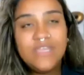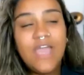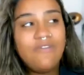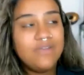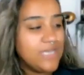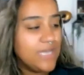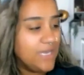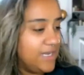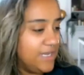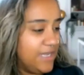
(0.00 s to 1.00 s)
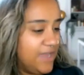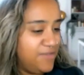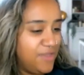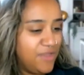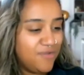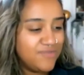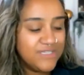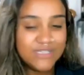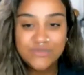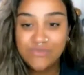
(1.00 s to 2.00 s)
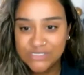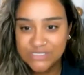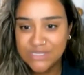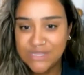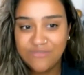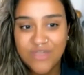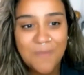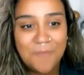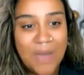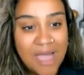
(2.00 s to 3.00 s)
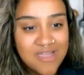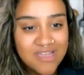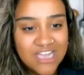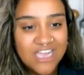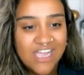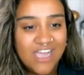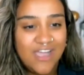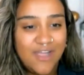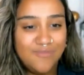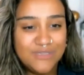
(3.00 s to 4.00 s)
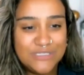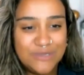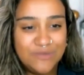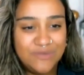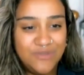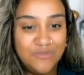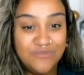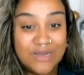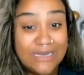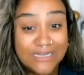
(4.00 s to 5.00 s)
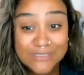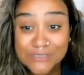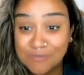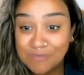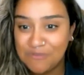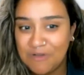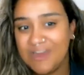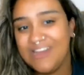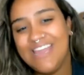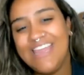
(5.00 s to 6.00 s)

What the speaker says: Yeah, exactly. And I think obviously there's a reason that they've come back. So clearly done something right.